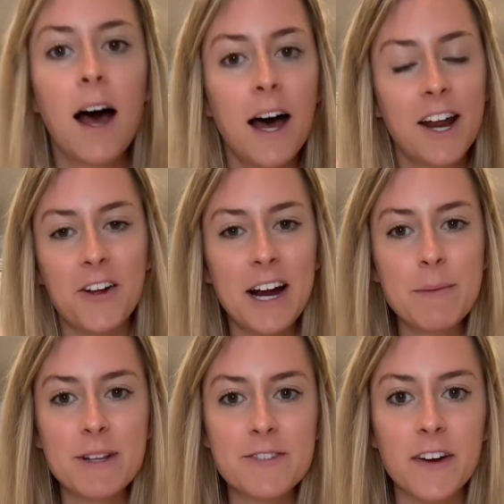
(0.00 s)
Another item
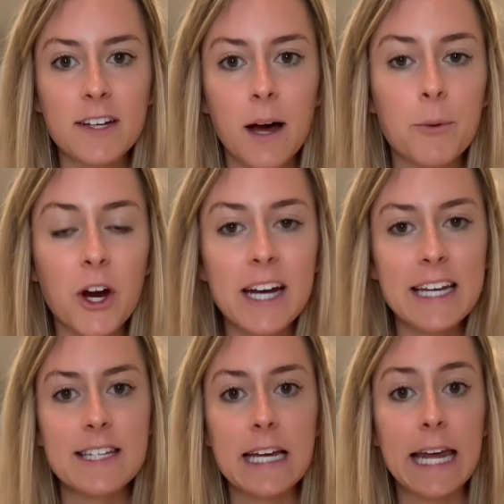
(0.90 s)
that's fun to upgrade
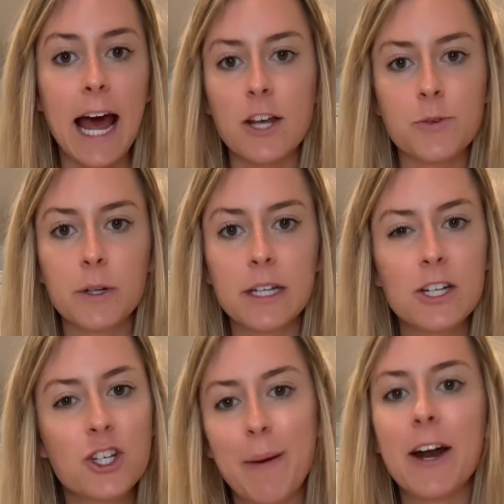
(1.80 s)
is a casserole
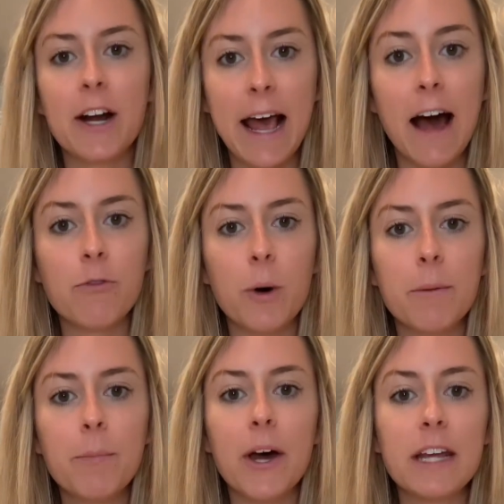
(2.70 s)
dish. You might already have
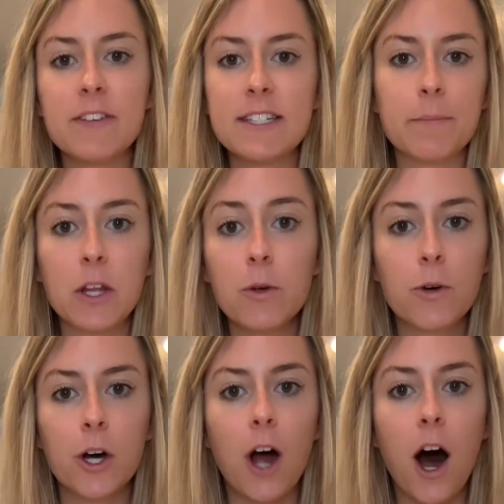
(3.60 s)
one, but if it's something you
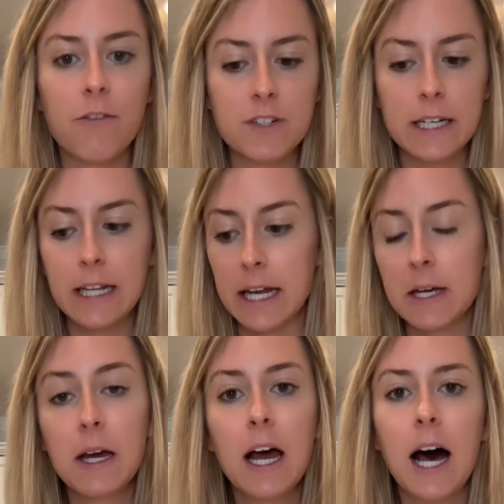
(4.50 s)
cook often, like
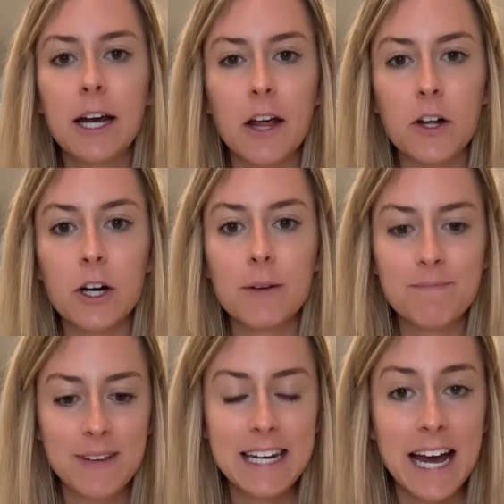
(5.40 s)
another
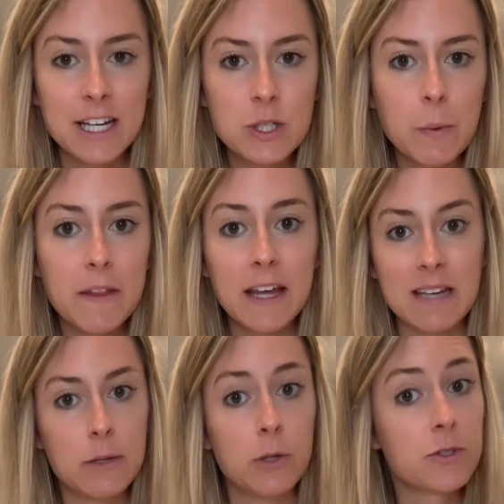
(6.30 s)
nice one that
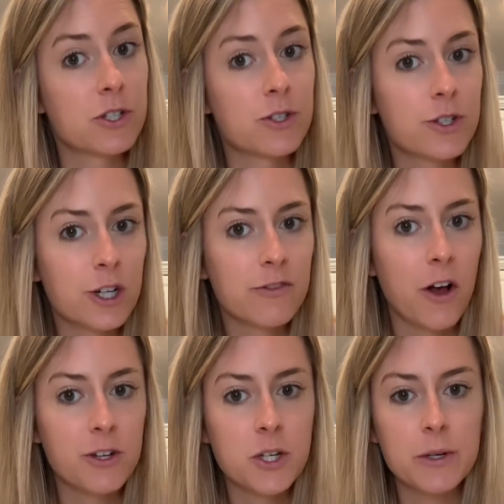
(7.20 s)
can be used to serve
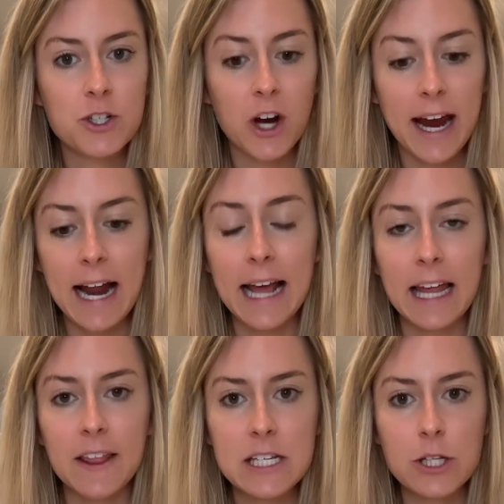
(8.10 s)
also is great. I
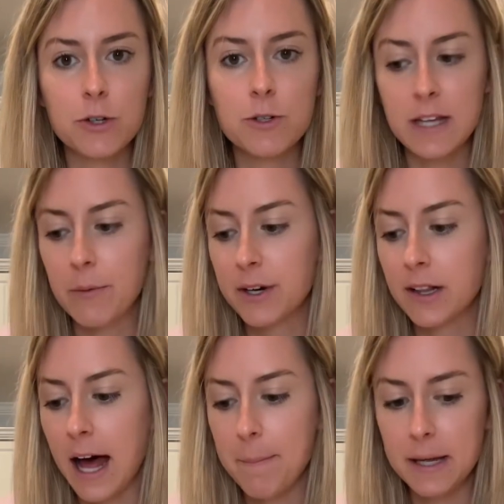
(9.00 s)
like this Le Creuset one a
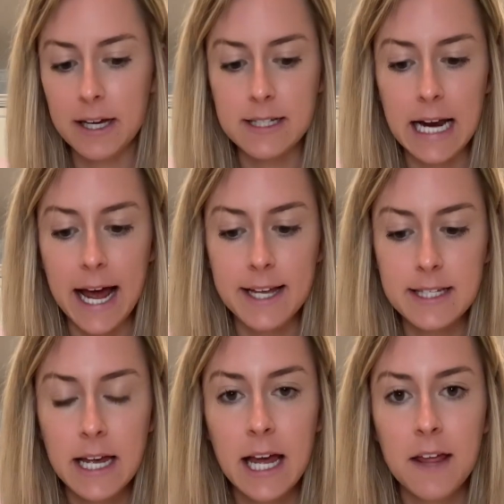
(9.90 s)
lot because it
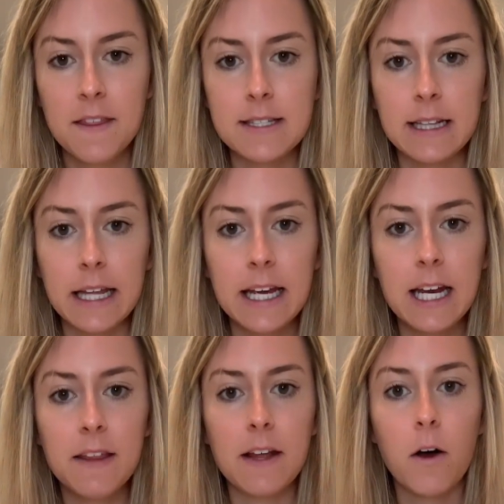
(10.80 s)
has this
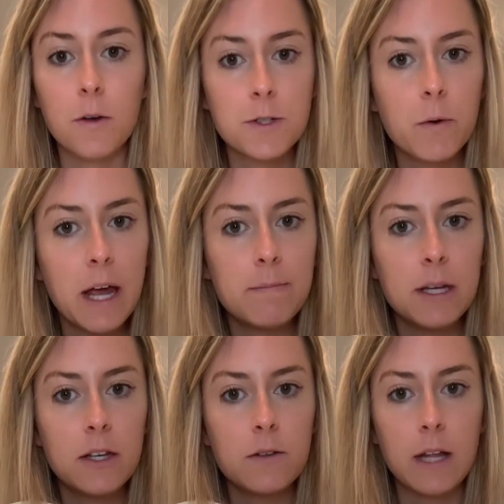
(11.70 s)
lid that also can be
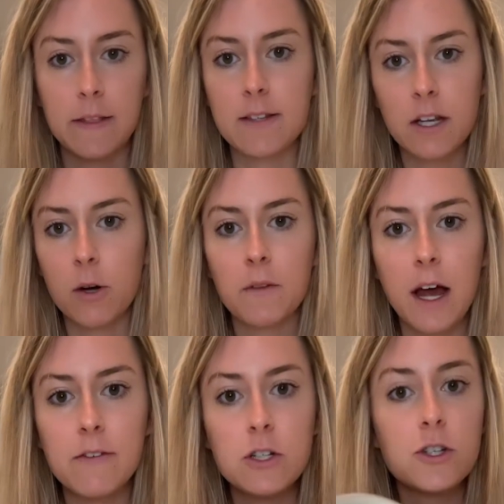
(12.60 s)
used, like this can go in the
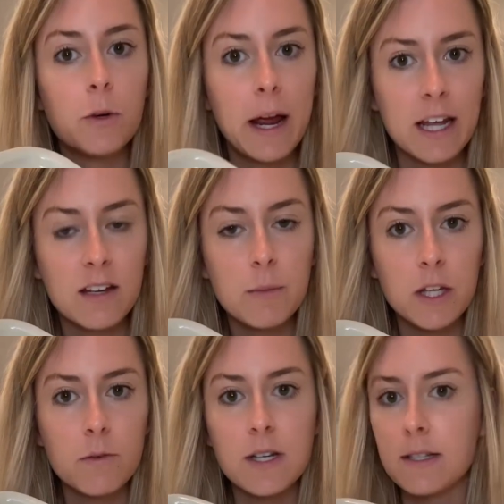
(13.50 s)
oven too, and it can be
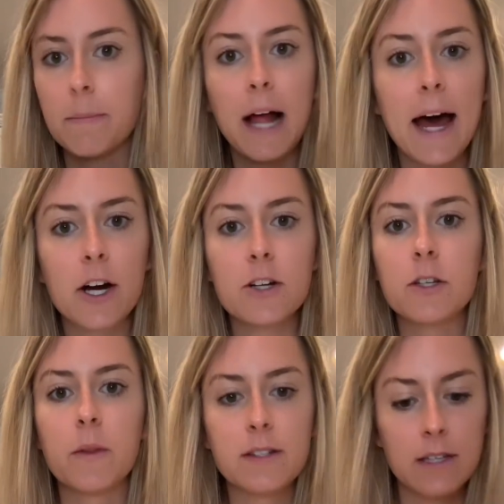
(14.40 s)
used as a platter. So
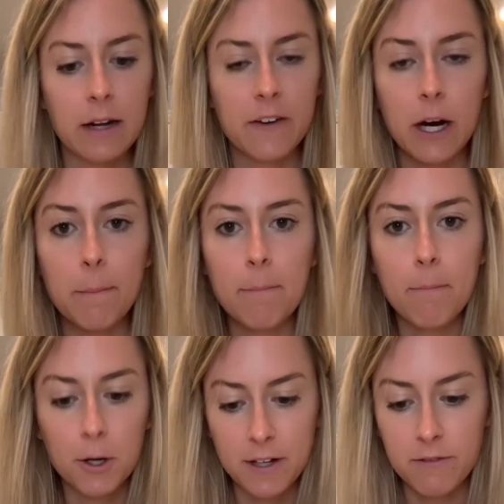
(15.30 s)
this is like a very
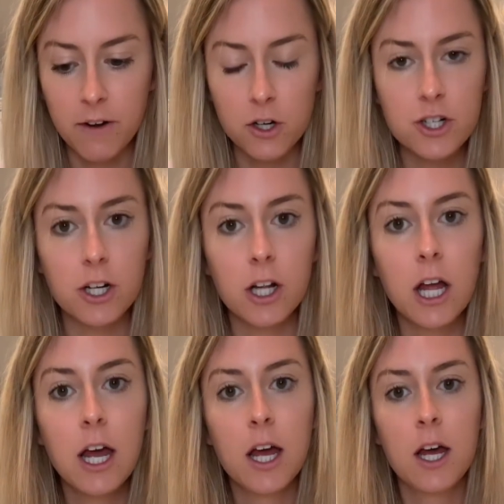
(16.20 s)
multifunctional
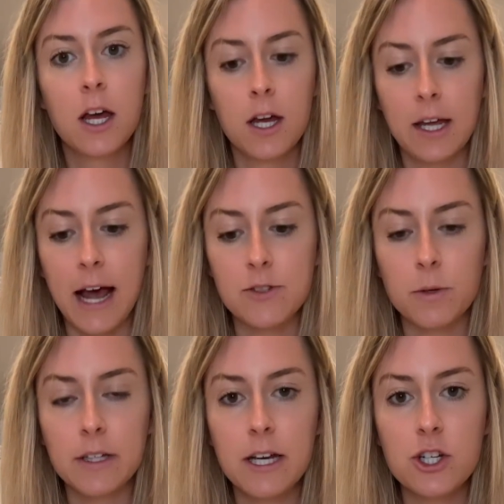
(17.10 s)

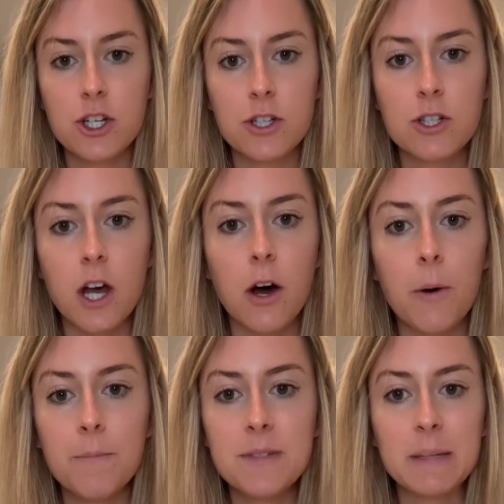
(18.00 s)
casserole dish. So
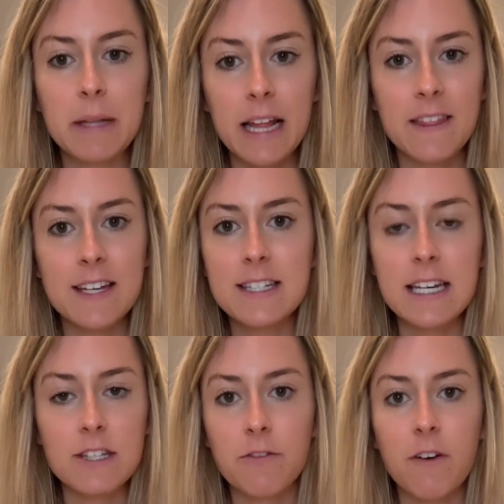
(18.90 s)
something like this
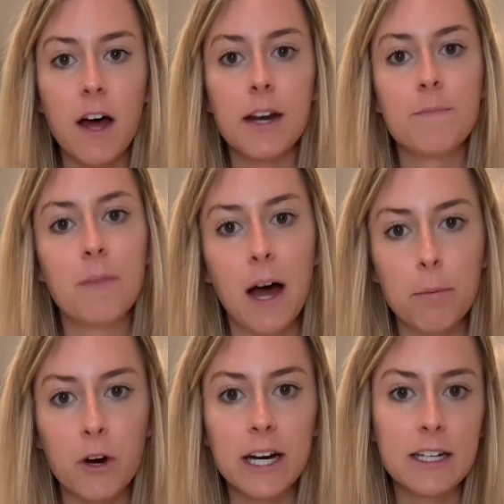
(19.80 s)
is a fun
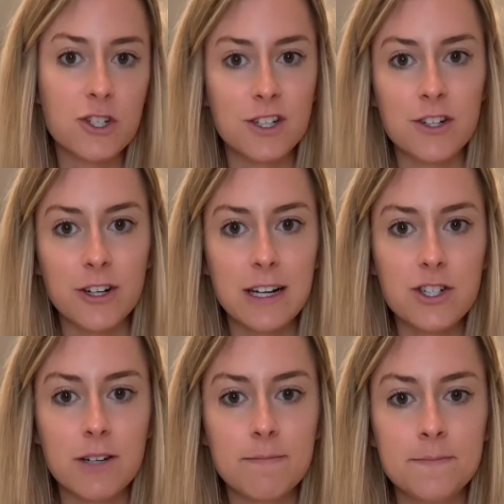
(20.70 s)
upgrade addition to your kitchen.